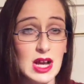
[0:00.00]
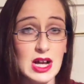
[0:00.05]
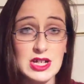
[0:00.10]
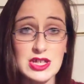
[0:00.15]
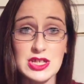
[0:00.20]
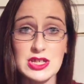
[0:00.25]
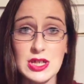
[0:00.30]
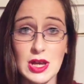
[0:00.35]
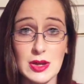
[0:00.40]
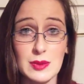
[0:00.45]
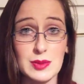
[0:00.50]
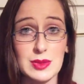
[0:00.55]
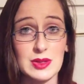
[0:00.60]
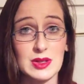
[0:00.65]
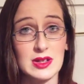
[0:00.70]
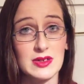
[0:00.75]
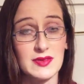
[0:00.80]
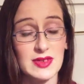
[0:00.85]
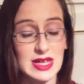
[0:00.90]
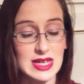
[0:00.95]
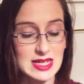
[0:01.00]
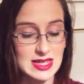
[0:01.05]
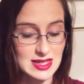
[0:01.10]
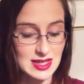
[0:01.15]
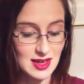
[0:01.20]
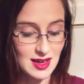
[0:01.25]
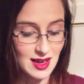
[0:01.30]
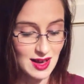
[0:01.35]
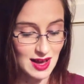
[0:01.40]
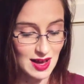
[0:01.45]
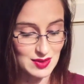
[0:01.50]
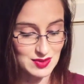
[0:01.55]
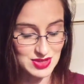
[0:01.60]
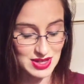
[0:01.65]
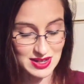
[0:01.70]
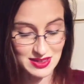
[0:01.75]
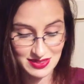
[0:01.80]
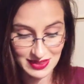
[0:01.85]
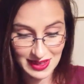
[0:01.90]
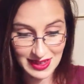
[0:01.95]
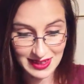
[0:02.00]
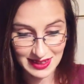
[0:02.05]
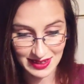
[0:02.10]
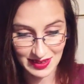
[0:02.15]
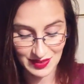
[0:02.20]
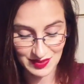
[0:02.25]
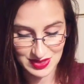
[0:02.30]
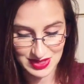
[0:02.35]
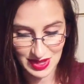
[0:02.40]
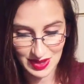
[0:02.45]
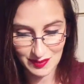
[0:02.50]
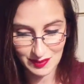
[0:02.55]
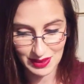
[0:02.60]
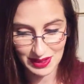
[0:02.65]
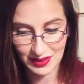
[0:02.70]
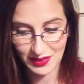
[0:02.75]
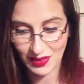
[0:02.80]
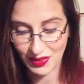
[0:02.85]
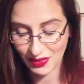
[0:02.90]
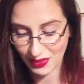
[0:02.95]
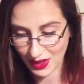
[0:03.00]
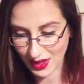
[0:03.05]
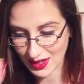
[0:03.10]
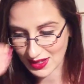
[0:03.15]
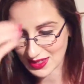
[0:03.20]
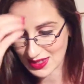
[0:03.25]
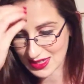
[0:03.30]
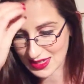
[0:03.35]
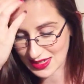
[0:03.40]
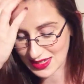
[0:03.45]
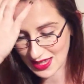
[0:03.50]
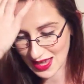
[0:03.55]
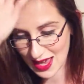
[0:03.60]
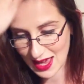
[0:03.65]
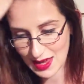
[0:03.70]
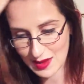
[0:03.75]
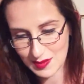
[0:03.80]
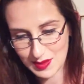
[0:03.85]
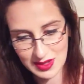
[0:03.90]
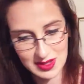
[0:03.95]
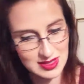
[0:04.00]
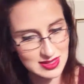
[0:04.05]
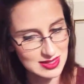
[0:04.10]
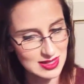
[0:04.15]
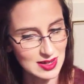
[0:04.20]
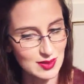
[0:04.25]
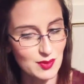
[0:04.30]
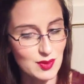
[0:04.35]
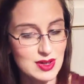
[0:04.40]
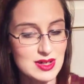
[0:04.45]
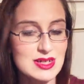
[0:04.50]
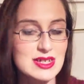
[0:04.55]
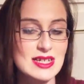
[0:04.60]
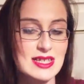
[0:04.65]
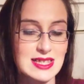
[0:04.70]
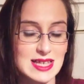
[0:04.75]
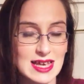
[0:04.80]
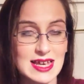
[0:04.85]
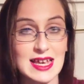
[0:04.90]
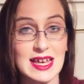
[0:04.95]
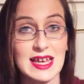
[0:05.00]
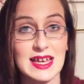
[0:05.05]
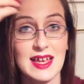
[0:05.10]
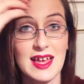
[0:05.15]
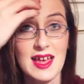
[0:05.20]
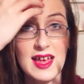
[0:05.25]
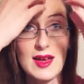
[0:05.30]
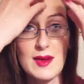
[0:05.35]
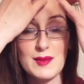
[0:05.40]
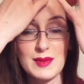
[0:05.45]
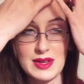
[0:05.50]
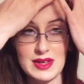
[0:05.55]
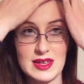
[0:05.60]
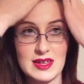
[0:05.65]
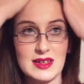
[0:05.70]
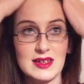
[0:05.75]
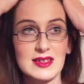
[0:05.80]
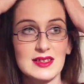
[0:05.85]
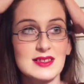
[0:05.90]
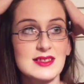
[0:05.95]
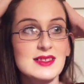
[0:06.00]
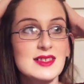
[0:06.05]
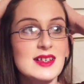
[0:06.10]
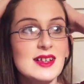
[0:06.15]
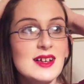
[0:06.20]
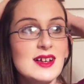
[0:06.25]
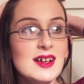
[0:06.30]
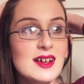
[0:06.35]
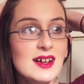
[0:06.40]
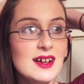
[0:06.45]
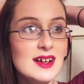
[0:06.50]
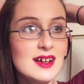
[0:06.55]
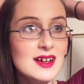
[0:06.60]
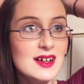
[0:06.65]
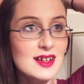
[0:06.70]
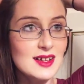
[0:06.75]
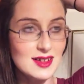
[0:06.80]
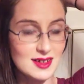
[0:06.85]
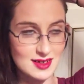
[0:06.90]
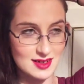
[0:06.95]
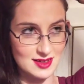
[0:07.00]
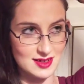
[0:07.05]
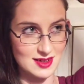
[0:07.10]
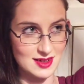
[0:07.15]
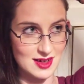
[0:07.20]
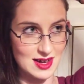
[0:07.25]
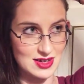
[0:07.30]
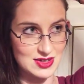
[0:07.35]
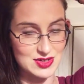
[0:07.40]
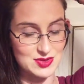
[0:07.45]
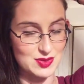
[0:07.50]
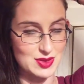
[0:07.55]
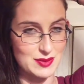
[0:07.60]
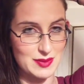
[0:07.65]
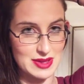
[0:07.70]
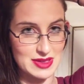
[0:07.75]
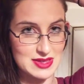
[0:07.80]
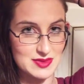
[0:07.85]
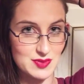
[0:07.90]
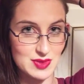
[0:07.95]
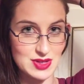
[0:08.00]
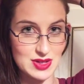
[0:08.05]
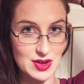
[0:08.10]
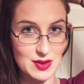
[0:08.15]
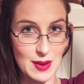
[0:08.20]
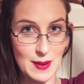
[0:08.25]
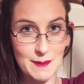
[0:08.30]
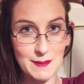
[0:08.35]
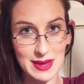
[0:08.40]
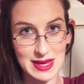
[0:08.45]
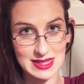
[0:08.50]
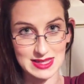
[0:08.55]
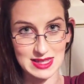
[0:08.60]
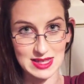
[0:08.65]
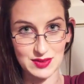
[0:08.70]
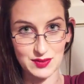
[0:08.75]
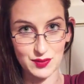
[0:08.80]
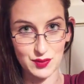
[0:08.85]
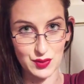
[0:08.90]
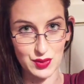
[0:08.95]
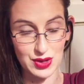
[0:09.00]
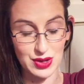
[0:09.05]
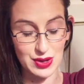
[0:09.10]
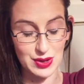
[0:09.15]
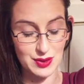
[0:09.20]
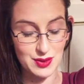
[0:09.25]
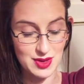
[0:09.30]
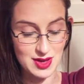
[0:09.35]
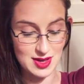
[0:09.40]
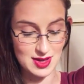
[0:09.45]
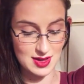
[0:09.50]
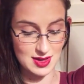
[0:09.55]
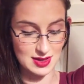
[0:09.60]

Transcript: I just hope you love it. I'm trying to think of so many other things to say because I want to say it, because oh, I just want to make this video amazing for you.